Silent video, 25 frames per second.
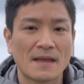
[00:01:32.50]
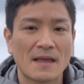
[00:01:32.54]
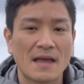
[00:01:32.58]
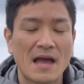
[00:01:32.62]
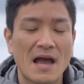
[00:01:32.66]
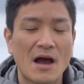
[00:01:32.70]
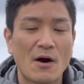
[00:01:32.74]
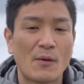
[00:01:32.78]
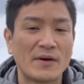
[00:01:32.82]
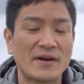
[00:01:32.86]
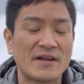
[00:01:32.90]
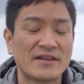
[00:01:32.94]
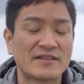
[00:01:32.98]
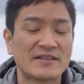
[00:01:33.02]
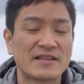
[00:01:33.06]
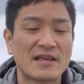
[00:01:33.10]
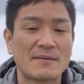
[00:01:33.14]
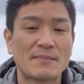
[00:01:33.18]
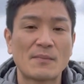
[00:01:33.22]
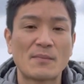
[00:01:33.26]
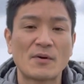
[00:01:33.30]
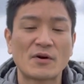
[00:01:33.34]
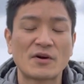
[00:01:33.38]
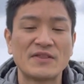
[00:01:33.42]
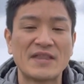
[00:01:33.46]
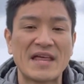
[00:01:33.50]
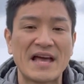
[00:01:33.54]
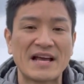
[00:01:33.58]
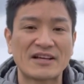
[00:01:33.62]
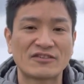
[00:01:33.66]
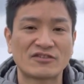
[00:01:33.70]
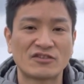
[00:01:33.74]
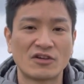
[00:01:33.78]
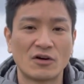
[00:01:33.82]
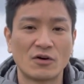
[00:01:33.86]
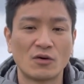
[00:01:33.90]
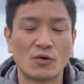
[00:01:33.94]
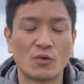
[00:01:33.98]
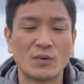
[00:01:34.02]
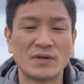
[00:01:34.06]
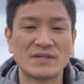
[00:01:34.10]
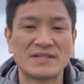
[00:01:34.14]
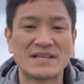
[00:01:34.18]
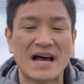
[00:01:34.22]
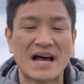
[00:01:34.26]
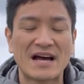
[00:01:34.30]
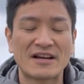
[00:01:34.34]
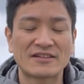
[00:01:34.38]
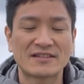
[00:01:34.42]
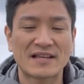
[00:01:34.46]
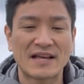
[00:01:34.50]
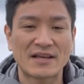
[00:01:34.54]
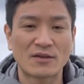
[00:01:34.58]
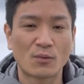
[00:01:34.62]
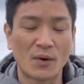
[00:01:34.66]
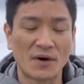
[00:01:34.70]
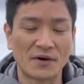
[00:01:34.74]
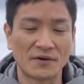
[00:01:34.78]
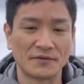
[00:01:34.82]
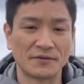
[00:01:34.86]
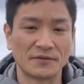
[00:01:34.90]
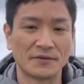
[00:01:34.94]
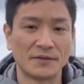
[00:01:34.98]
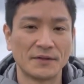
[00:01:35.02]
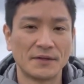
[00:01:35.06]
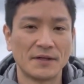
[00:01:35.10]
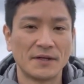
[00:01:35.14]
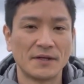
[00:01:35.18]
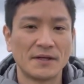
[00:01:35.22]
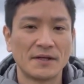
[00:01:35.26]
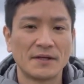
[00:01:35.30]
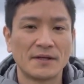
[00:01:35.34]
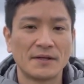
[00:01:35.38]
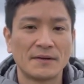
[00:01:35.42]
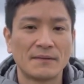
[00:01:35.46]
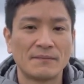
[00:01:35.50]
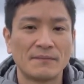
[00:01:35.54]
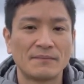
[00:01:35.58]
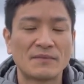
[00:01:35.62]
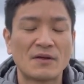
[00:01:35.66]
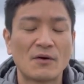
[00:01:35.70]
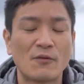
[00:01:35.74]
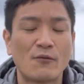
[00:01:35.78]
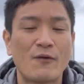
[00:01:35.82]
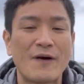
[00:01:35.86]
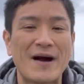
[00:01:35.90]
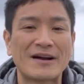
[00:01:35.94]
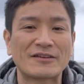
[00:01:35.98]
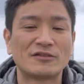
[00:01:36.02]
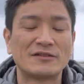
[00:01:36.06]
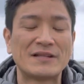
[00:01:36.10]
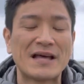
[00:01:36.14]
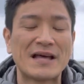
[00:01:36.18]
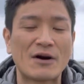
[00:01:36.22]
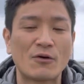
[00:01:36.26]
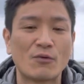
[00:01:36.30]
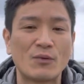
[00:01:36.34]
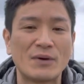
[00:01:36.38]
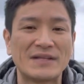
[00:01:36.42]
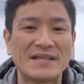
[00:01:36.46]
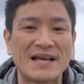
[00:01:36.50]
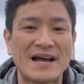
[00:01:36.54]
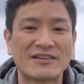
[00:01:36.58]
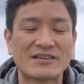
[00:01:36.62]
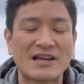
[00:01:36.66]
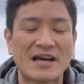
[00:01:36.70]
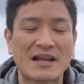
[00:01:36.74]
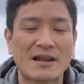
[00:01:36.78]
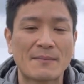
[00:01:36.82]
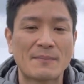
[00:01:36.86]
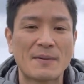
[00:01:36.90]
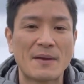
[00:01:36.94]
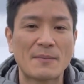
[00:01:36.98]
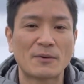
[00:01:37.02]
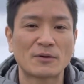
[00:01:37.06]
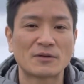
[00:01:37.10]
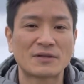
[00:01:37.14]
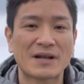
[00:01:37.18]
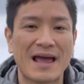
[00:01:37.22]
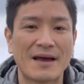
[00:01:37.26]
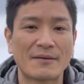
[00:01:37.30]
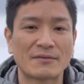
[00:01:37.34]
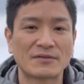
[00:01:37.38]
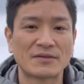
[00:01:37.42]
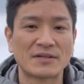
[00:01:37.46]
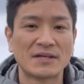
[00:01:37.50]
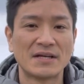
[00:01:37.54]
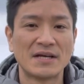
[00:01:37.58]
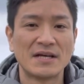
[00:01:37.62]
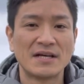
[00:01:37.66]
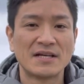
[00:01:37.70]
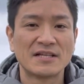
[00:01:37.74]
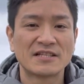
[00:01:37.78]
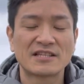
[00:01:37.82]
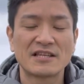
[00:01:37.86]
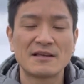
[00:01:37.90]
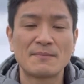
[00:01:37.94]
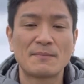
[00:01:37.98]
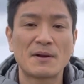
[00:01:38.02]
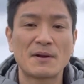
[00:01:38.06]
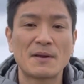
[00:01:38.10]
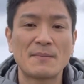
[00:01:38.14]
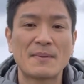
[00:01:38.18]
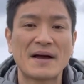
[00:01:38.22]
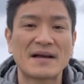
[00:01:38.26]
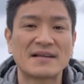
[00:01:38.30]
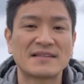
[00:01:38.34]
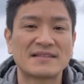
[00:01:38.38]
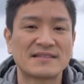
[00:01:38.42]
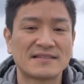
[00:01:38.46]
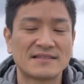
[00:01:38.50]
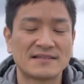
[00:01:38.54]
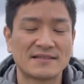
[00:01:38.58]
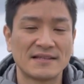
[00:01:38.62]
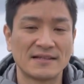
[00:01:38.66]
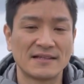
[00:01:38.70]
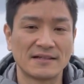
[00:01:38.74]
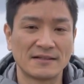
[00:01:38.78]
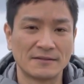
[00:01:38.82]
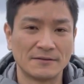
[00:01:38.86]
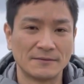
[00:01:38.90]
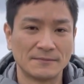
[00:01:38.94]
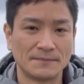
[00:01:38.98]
our inescapable connection with the outside world, the fact that we touch other people's lives simply by existing.